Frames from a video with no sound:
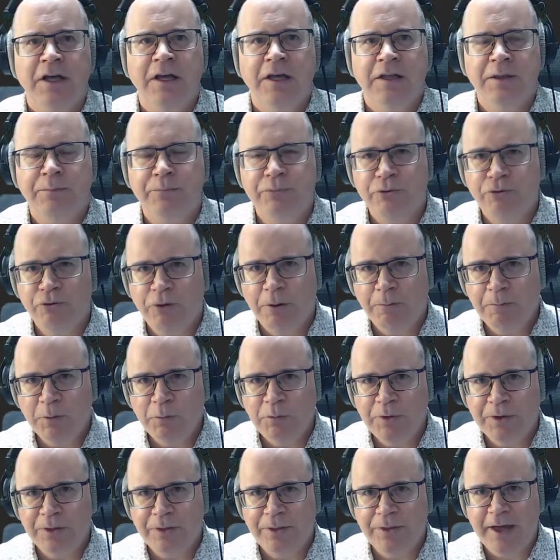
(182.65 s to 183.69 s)
The problem
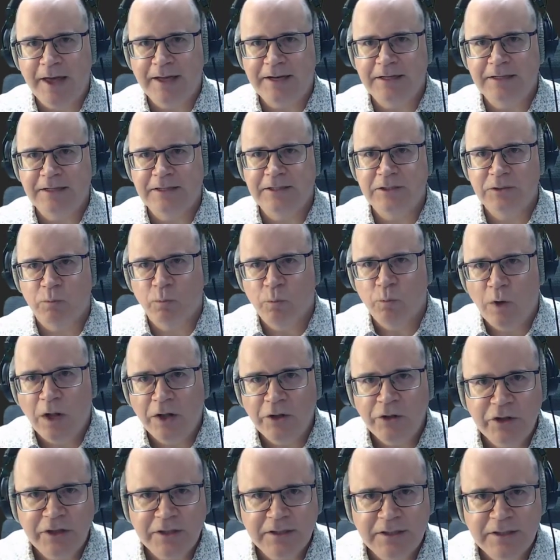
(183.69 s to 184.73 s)
with that is, while
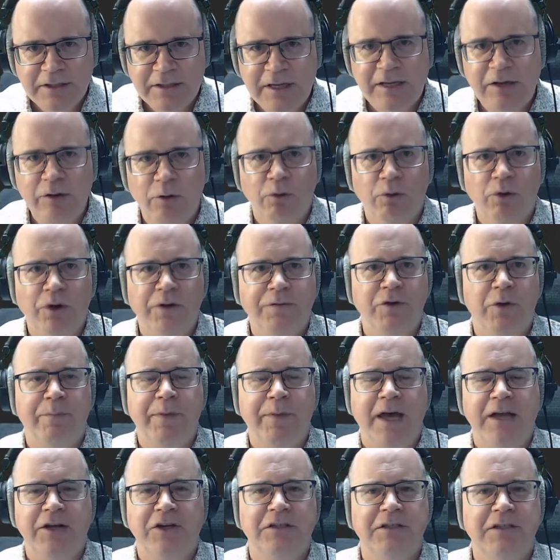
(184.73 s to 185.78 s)
you can see all of your
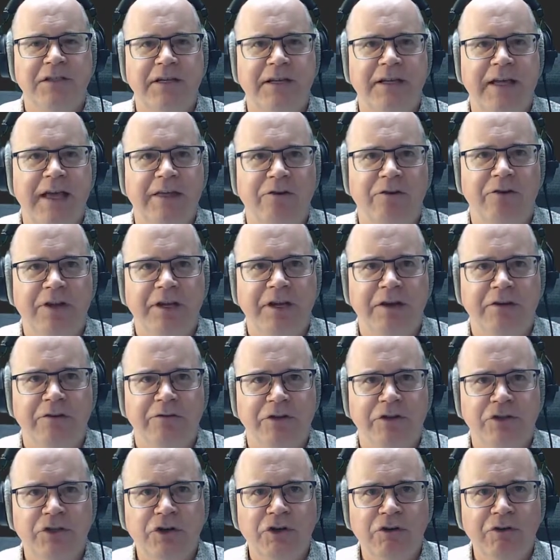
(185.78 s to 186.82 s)
patches together here on
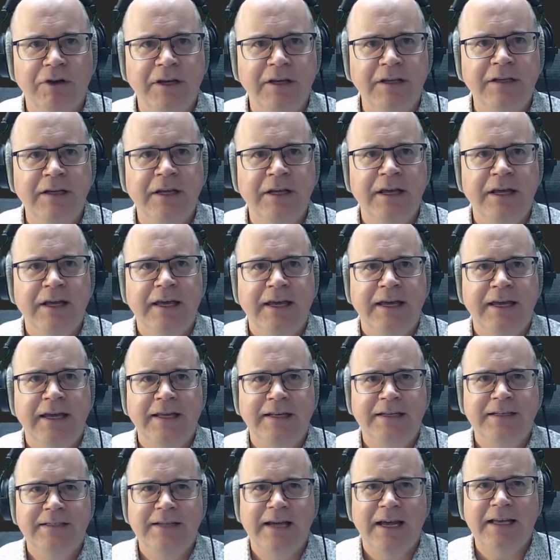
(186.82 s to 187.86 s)
the screen, it
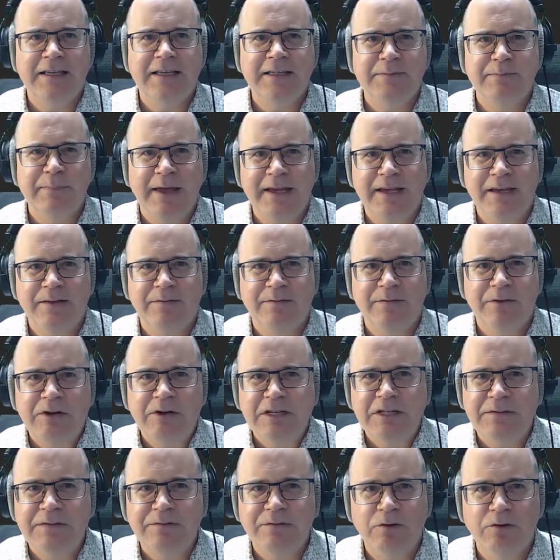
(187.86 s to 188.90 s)
does make it very
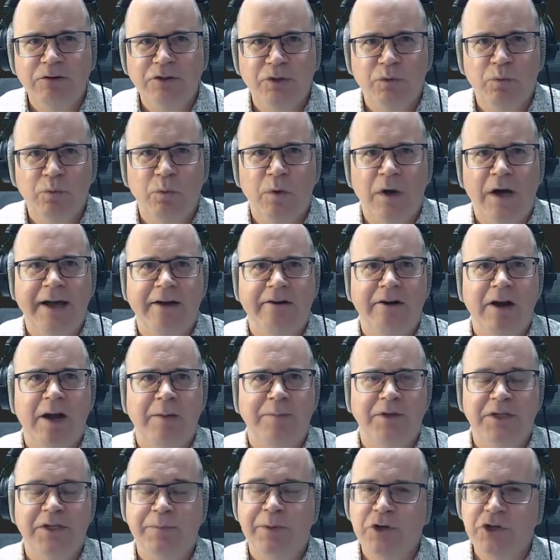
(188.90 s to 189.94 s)
difficult to wire up,
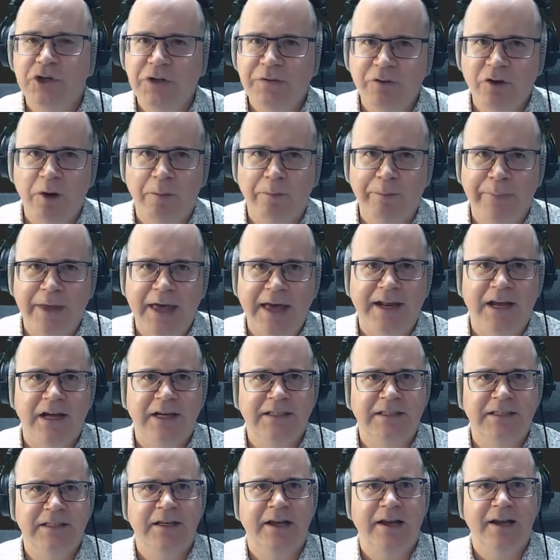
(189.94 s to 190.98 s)
especially if you've got bad
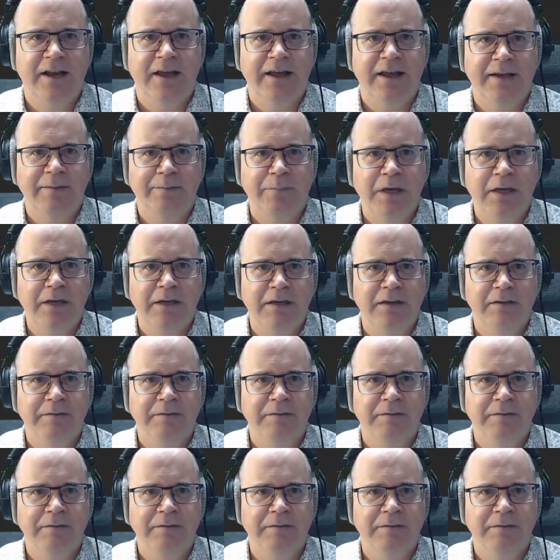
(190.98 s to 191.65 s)
eyesight like me.